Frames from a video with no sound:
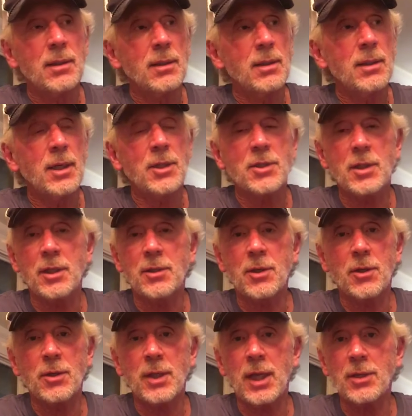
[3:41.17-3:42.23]
Dusty
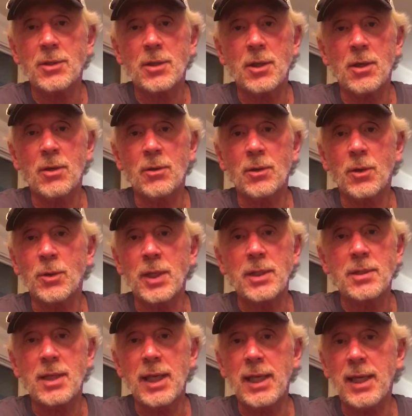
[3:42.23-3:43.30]
turned that song on
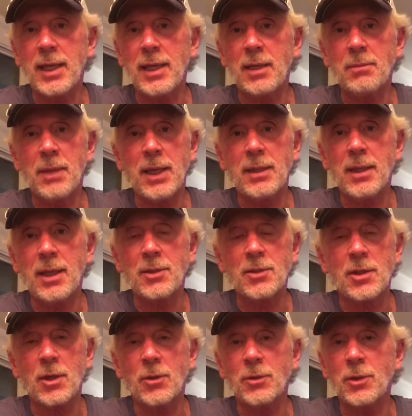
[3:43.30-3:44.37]
its head and made that
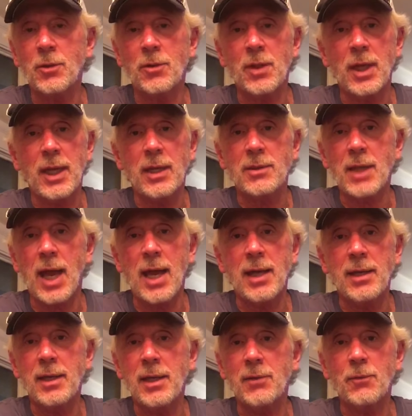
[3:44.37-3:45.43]
song do things I
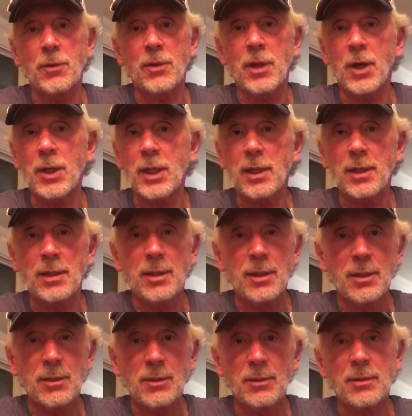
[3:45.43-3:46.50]
never thought it could
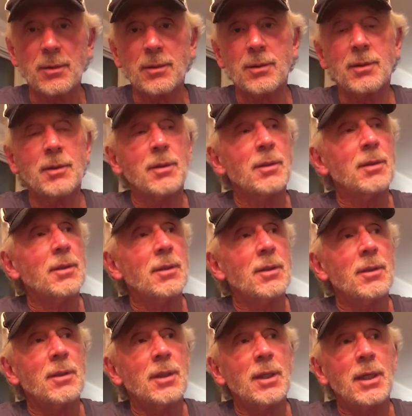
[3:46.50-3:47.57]
do.
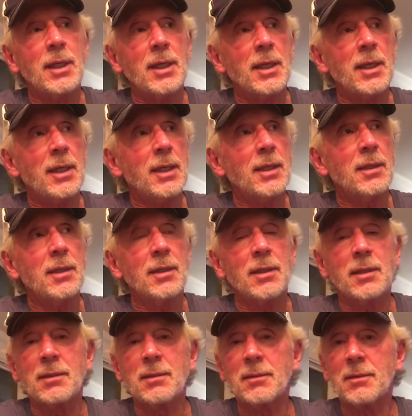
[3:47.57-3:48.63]
And uh,
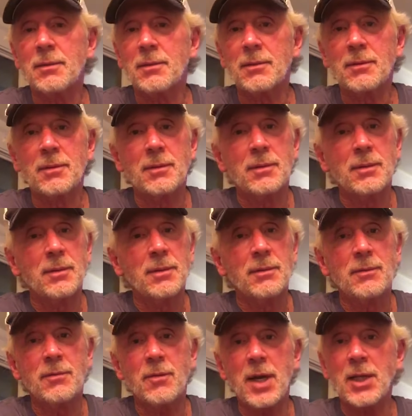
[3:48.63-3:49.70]

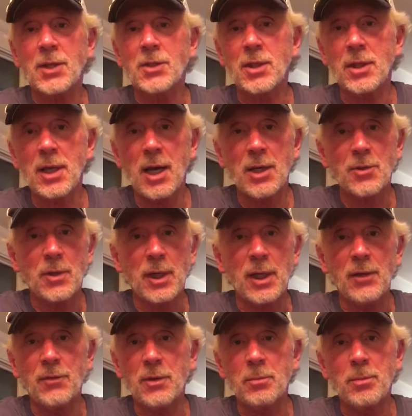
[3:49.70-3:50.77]
Frank Sinatra,
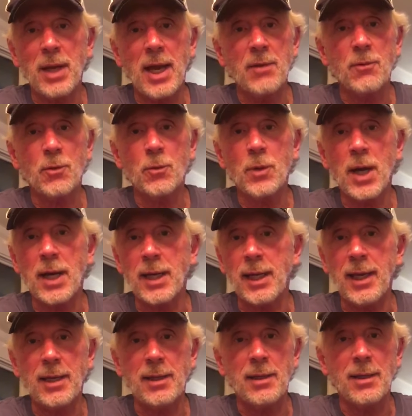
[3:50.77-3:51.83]
even Pavarotti
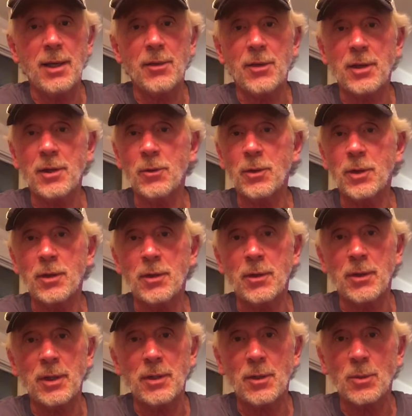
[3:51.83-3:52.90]
had nothing on
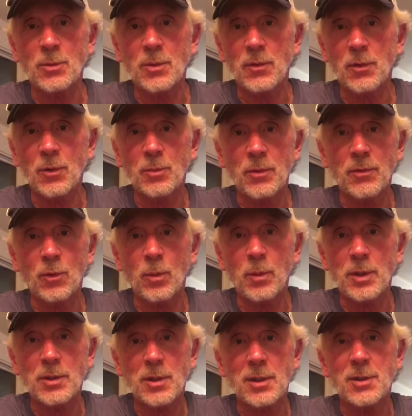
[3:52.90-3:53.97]
her in terms of her
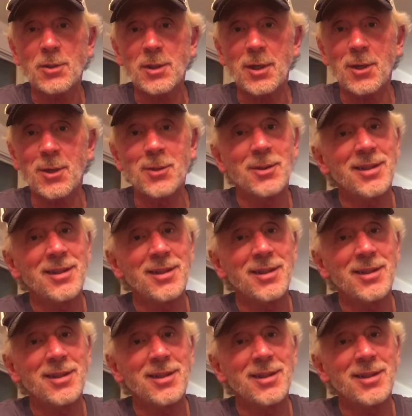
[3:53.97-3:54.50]
performance of this song.